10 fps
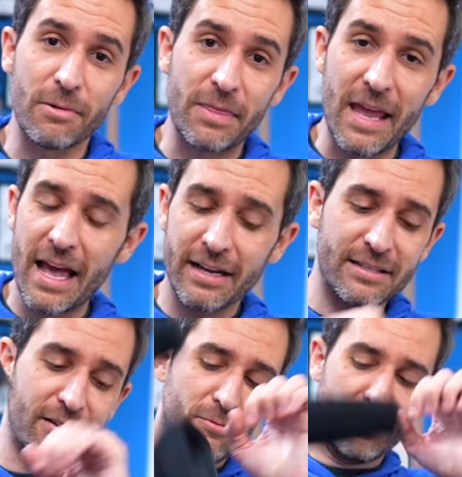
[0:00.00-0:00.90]
with the
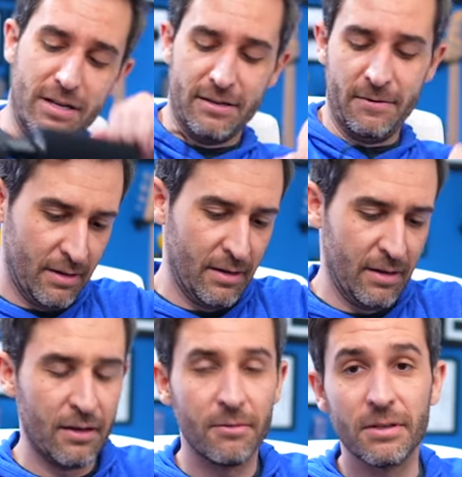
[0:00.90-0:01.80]
XL1.
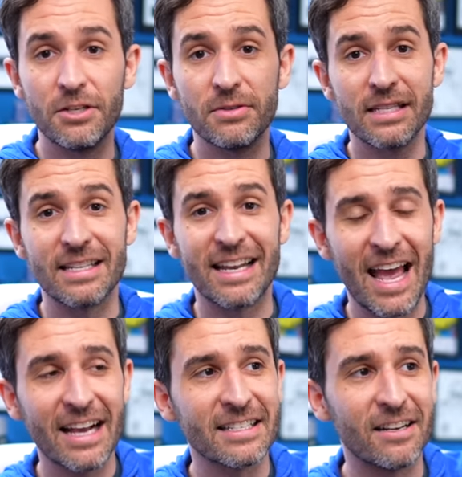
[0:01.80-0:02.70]
Which uses an
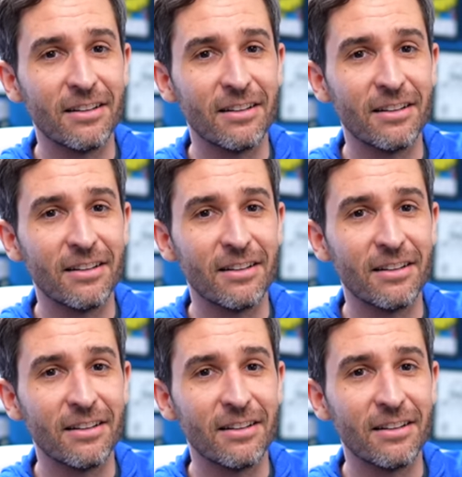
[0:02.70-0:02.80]
XL